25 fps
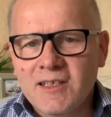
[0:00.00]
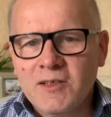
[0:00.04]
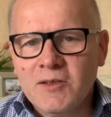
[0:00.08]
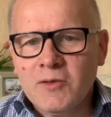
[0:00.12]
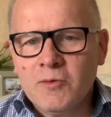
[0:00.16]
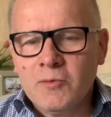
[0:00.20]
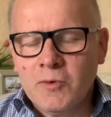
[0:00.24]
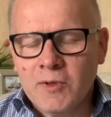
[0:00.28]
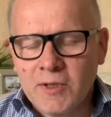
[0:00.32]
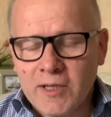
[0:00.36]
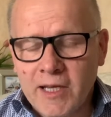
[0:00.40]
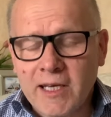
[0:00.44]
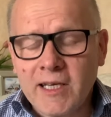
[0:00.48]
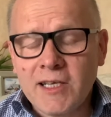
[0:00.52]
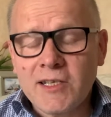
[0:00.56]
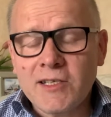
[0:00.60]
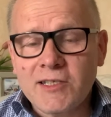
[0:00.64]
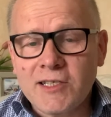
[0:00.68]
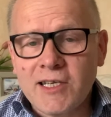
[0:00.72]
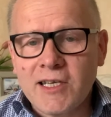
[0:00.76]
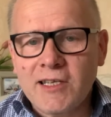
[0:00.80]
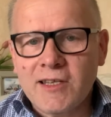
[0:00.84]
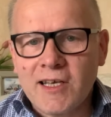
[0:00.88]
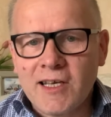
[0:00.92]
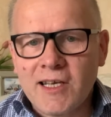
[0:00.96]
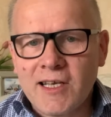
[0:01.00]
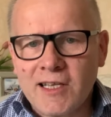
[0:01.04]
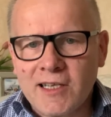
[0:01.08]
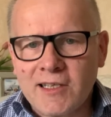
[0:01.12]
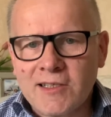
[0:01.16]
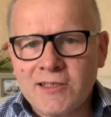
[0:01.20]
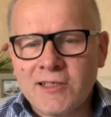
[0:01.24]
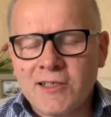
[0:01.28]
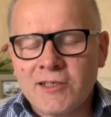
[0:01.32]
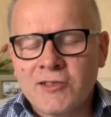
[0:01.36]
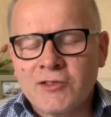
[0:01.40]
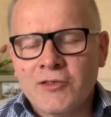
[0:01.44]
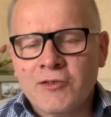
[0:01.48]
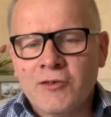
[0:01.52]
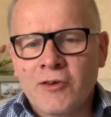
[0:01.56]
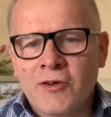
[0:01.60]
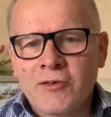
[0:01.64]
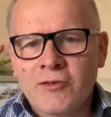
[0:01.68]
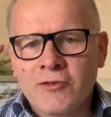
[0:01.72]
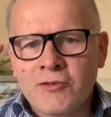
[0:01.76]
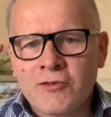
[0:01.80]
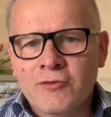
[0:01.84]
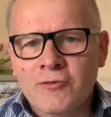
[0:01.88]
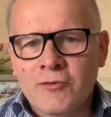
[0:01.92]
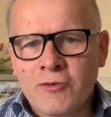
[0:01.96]
Well, they can see the hills that surround
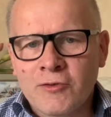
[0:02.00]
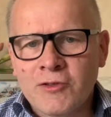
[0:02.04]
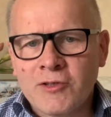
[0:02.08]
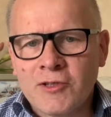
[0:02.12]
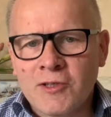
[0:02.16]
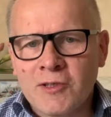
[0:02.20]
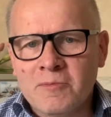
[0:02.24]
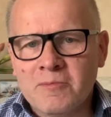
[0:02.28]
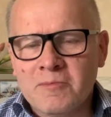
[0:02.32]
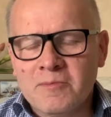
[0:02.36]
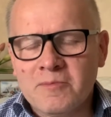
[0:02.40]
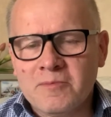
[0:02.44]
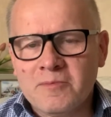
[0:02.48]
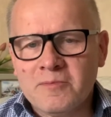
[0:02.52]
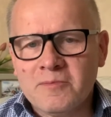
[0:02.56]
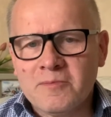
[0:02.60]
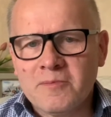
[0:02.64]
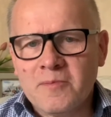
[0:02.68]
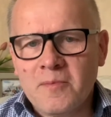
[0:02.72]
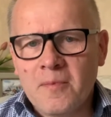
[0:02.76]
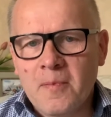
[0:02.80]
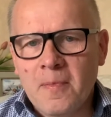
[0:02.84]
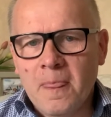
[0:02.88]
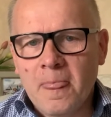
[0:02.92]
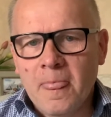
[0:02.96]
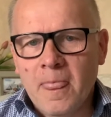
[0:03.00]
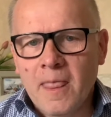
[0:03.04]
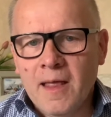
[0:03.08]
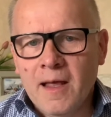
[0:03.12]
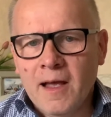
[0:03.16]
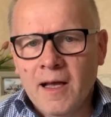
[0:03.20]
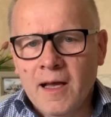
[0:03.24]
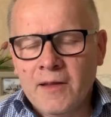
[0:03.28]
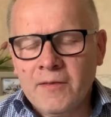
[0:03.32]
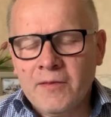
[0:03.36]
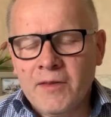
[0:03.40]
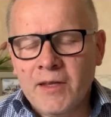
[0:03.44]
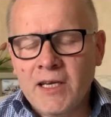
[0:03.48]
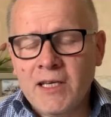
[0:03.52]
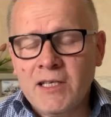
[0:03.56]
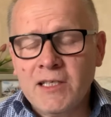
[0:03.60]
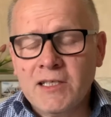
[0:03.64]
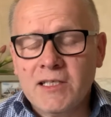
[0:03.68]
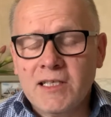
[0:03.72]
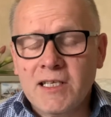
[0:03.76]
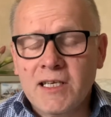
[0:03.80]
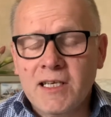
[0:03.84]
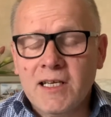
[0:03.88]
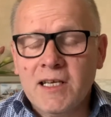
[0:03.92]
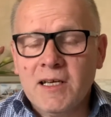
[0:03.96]
Jerusalem. And
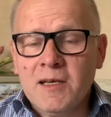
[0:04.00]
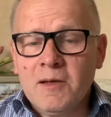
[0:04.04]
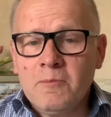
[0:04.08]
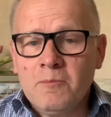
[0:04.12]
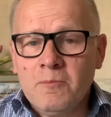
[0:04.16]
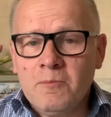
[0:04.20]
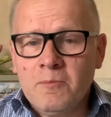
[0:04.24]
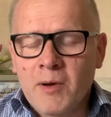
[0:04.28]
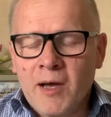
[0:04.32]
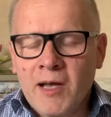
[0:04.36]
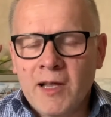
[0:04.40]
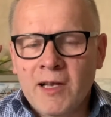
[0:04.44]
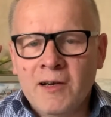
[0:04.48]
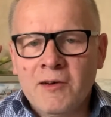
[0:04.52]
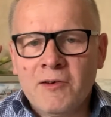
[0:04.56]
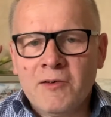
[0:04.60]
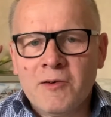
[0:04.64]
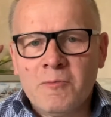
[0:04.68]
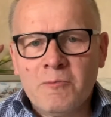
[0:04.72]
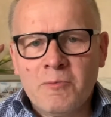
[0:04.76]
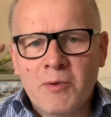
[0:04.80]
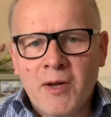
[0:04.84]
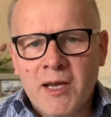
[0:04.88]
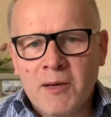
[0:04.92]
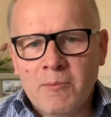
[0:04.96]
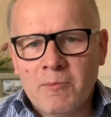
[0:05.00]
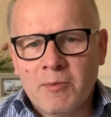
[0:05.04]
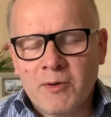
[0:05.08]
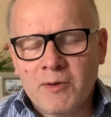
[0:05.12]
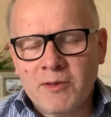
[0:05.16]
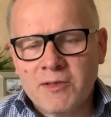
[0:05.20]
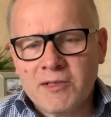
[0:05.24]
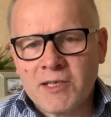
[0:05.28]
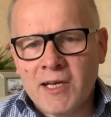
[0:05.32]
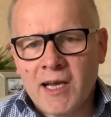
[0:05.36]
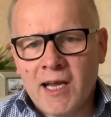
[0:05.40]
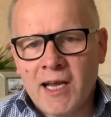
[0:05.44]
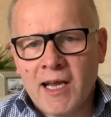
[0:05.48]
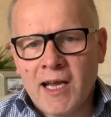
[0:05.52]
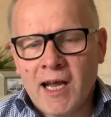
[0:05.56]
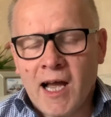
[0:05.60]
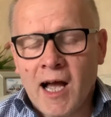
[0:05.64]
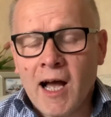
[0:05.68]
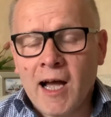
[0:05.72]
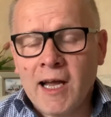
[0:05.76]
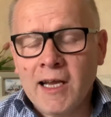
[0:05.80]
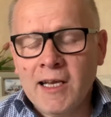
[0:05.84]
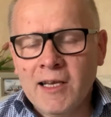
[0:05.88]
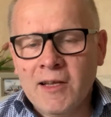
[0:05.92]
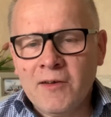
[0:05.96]
these pilgrim people say,
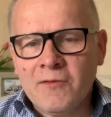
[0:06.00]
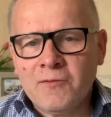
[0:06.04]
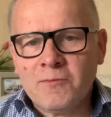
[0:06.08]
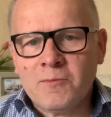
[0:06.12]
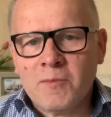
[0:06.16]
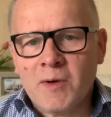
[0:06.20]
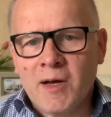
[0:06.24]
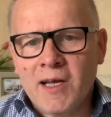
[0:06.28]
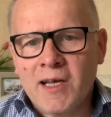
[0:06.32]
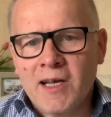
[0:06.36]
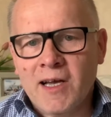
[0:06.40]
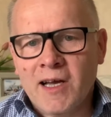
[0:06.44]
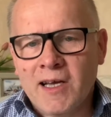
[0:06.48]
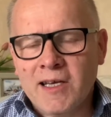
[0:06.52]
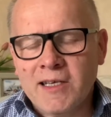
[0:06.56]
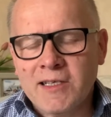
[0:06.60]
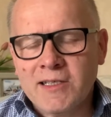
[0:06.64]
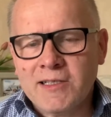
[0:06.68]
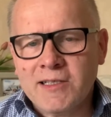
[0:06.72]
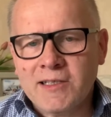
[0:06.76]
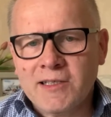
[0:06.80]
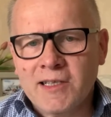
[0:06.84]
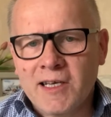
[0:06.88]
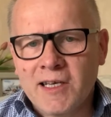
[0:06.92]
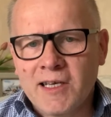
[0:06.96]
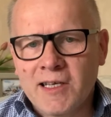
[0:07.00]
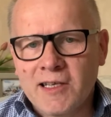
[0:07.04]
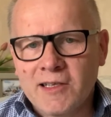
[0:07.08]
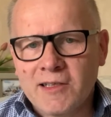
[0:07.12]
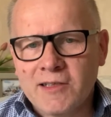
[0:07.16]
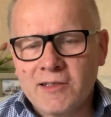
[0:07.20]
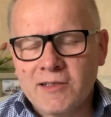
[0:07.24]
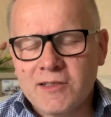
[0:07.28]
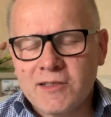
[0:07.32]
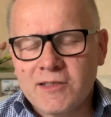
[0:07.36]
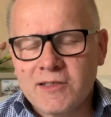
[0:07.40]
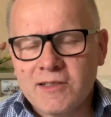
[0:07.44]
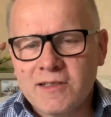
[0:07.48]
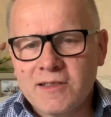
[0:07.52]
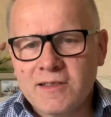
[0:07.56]
I lift my eyes to the hills.